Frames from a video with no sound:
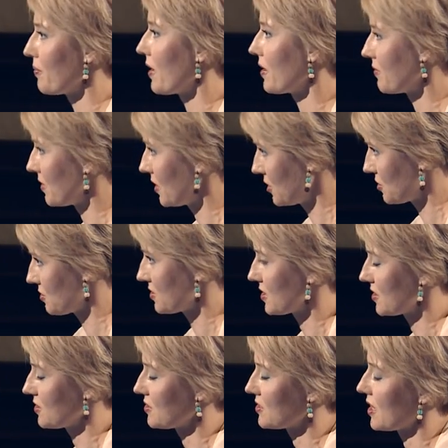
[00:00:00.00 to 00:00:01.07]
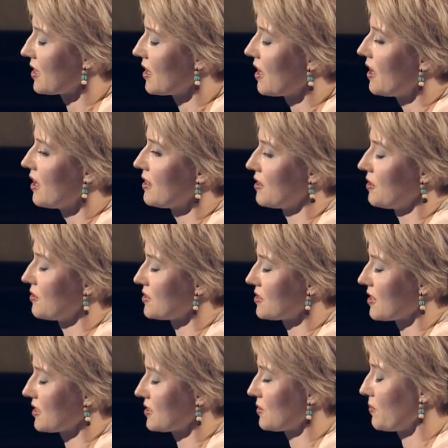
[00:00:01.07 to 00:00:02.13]
One of the issues, as you said, that you
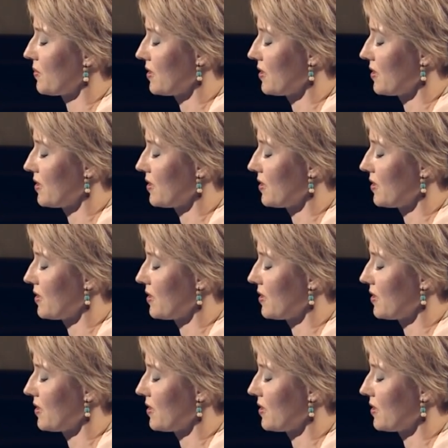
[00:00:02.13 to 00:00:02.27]
discussed